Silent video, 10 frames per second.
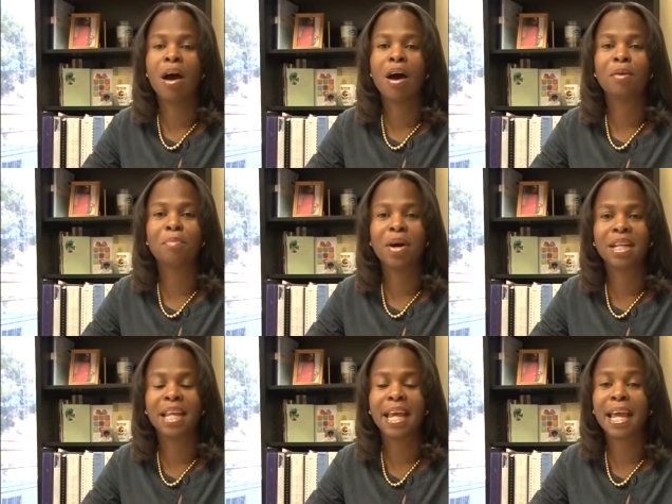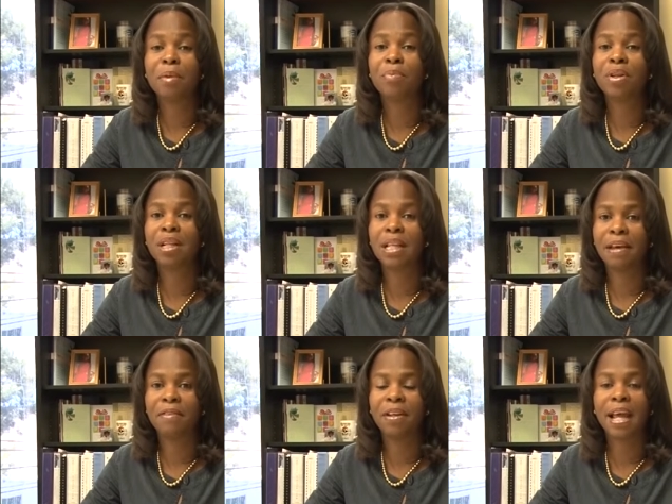on Monday, April
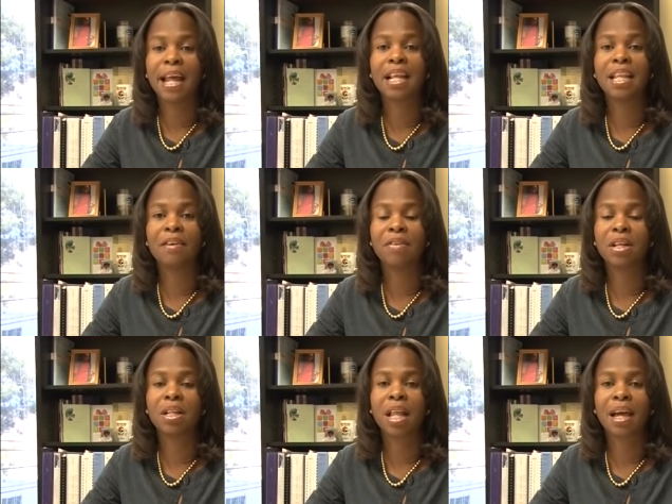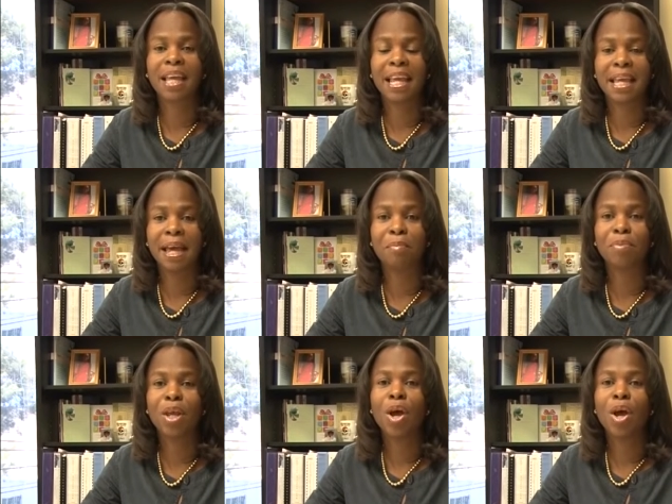11 at 11 o'clock a.m.